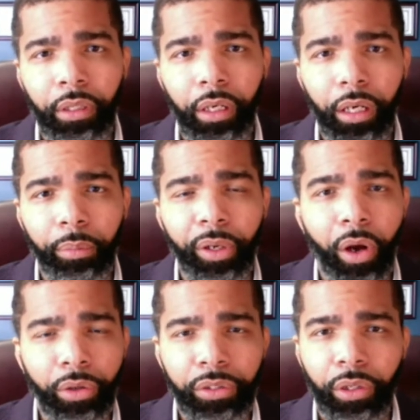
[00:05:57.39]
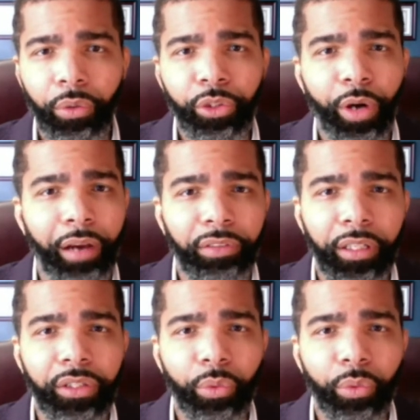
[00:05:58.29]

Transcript: but also traveling to